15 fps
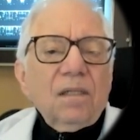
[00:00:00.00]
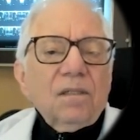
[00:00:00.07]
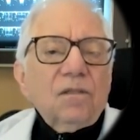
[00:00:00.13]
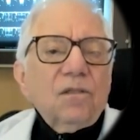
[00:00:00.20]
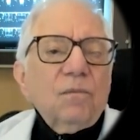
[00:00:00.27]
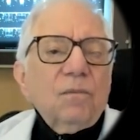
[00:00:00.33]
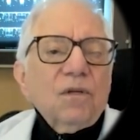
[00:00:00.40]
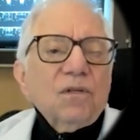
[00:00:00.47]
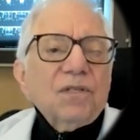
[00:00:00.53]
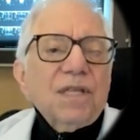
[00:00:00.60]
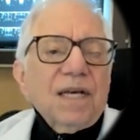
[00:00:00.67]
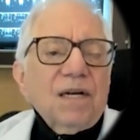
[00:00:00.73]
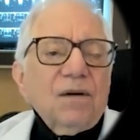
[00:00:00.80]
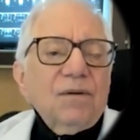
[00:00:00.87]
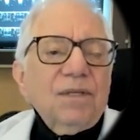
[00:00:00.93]
Tumors
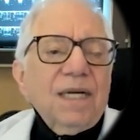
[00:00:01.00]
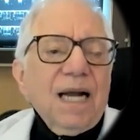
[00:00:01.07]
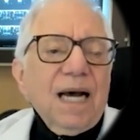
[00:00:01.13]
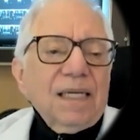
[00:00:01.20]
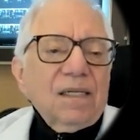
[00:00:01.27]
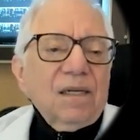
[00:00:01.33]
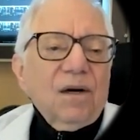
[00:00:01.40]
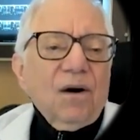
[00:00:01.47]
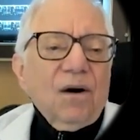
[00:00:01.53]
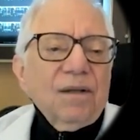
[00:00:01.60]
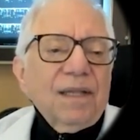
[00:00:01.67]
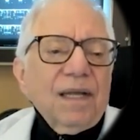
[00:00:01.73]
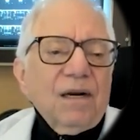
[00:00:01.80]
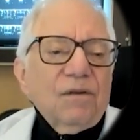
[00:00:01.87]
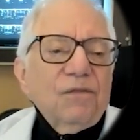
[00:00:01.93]
that are not
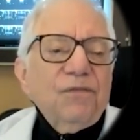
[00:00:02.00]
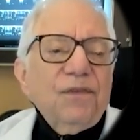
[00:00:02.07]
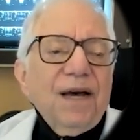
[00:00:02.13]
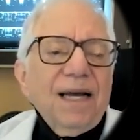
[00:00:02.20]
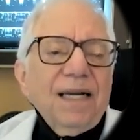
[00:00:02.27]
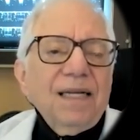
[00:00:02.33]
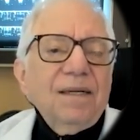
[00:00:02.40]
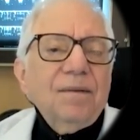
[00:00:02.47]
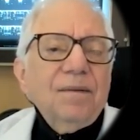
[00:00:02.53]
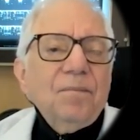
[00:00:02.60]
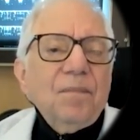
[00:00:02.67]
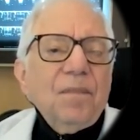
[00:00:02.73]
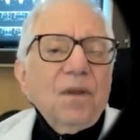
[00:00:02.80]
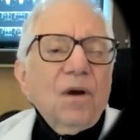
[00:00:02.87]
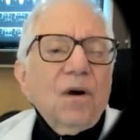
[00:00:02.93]
hard, that are fatty,
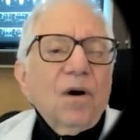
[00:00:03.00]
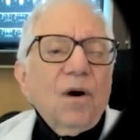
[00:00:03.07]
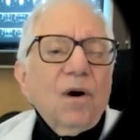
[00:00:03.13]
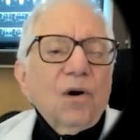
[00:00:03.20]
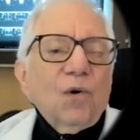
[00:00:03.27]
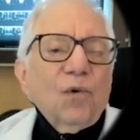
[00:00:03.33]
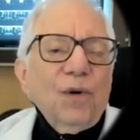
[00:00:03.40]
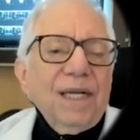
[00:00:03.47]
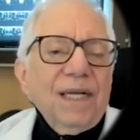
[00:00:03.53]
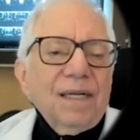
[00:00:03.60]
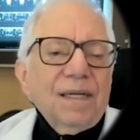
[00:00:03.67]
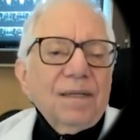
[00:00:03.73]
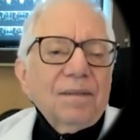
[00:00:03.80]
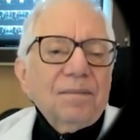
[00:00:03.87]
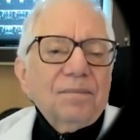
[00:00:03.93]
are
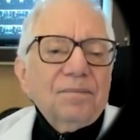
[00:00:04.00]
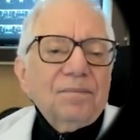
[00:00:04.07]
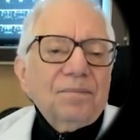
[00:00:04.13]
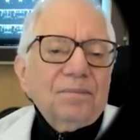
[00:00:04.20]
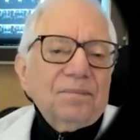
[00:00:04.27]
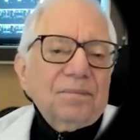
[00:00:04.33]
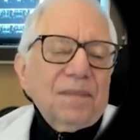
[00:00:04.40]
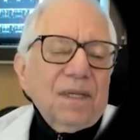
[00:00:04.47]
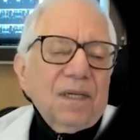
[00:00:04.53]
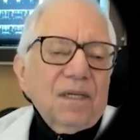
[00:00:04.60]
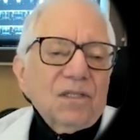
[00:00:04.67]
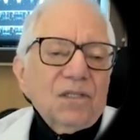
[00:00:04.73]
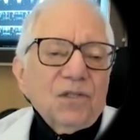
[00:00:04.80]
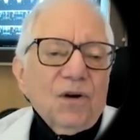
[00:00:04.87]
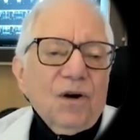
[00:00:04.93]
green,
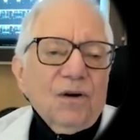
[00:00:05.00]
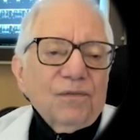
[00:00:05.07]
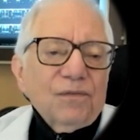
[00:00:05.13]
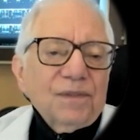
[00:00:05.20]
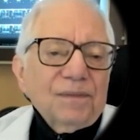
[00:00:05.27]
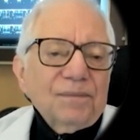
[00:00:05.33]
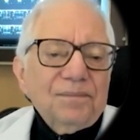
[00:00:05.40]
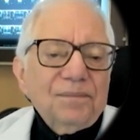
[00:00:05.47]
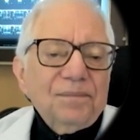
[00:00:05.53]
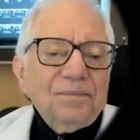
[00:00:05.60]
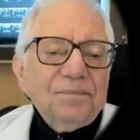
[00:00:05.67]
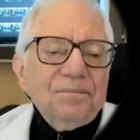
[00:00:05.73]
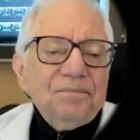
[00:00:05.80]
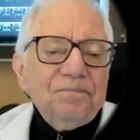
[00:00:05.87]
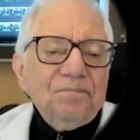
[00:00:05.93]
soft.
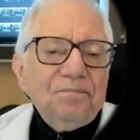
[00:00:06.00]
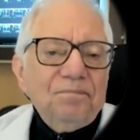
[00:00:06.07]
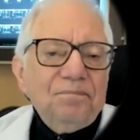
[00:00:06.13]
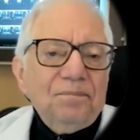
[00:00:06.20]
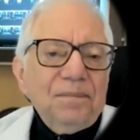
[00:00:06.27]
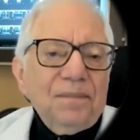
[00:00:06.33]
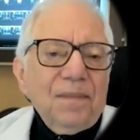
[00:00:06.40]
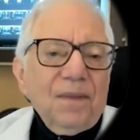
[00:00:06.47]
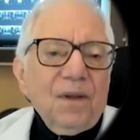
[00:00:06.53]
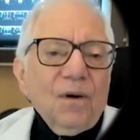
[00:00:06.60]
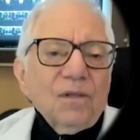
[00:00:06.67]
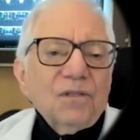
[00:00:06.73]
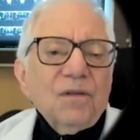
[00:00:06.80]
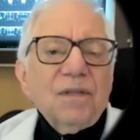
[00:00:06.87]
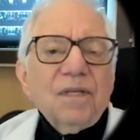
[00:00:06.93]

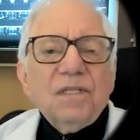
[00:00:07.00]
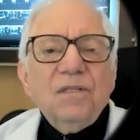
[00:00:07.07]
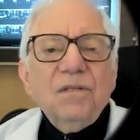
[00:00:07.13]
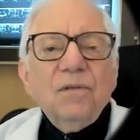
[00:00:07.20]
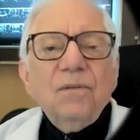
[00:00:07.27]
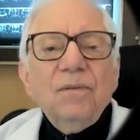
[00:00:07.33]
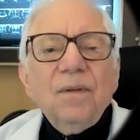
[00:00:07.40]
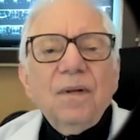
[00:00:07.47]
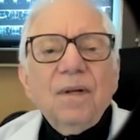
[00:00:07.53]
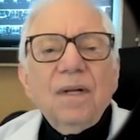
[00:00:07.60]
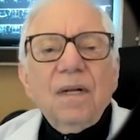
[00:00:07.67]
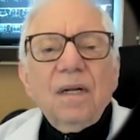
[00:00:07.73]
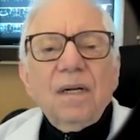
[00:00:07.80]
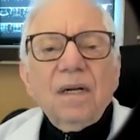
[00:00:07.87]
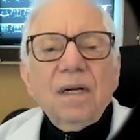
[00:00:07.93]
Also, there's new
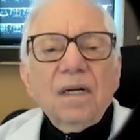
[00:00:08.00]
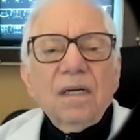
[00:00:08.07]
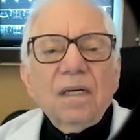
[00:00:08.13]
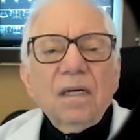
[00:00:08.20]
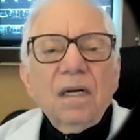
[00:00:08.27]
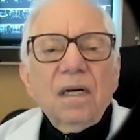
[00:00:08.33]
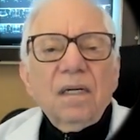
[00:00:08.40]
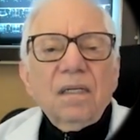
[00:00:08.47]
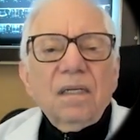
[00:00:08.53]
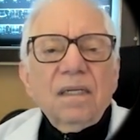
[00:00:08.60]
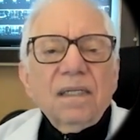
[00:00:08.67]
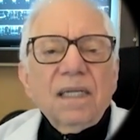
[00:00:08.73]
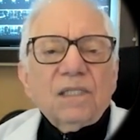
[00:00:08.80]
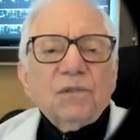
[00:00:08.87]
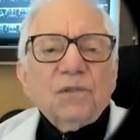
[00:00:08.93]

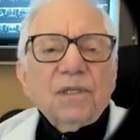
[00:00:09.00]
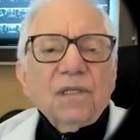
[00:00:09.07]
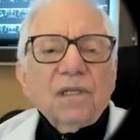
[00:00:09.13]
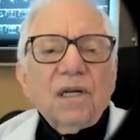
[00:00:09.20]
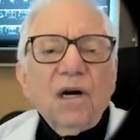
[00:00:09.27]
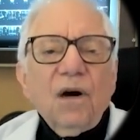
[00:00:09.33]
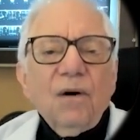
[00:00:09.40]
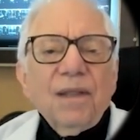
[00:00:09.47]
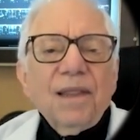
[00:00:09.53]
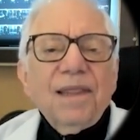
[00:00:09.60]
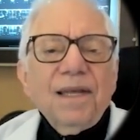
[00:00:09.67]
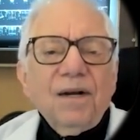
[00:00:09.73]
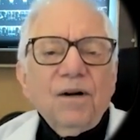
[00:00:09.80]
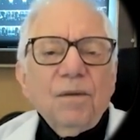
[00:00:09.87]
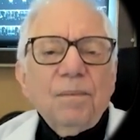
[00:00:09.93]
electrical current
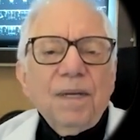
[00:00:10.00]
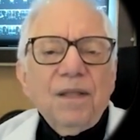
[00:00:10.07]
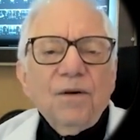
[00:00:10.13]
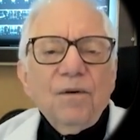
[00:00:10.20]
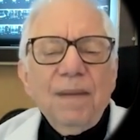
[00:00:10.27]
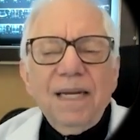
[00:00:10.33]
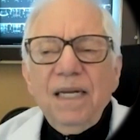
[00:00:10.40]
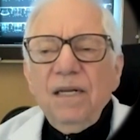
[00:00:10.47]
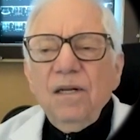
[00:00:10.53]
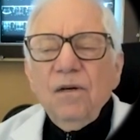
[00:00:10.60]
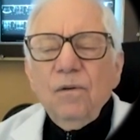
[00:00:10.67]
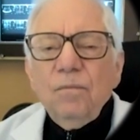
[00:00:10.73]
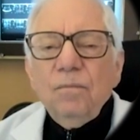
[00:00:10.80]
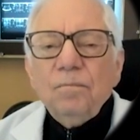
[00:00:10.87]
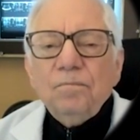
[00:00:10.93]
therapy. There are many
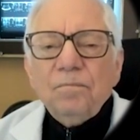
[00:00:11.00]
new